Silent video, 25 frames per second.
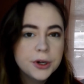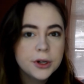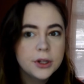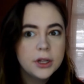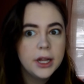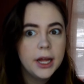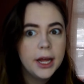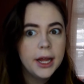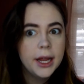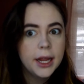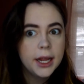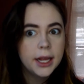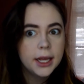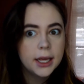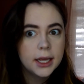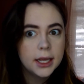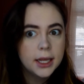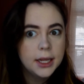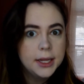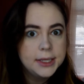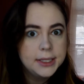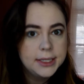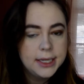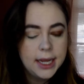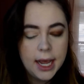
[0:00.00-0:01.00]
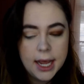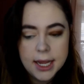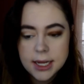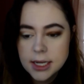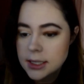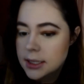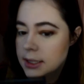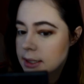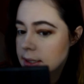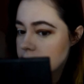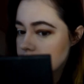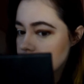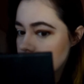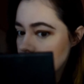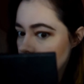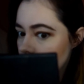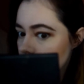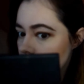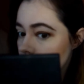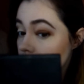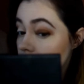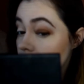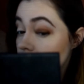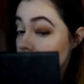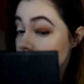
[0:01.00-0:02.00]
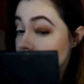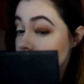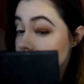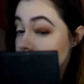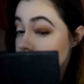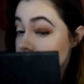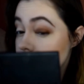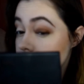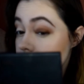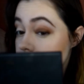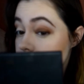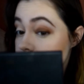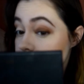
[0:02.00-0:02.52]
like intense, because this